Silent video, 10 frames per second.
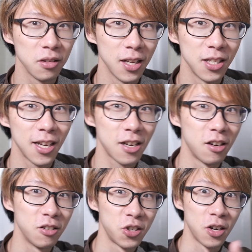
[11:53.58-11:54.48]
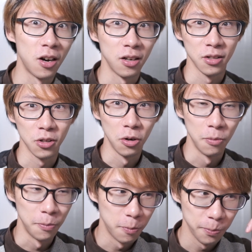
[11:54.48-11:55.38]
lens technology gotten
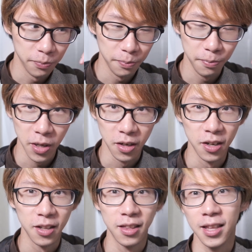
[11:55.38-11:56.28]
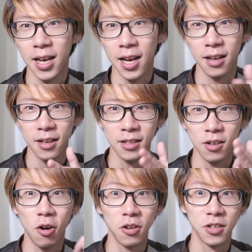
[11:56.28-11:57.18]
so good that it's
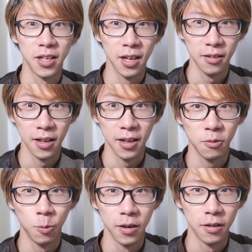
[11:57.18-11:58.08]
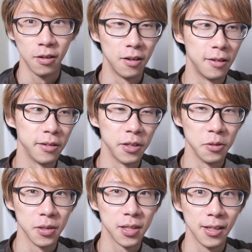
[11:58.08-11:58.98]
hard to get like what I call
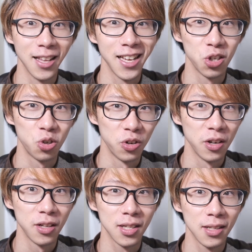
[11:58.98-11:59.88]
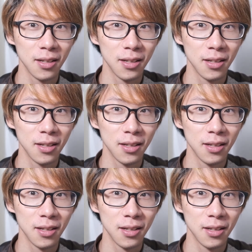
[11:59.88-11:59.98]
those light streaks,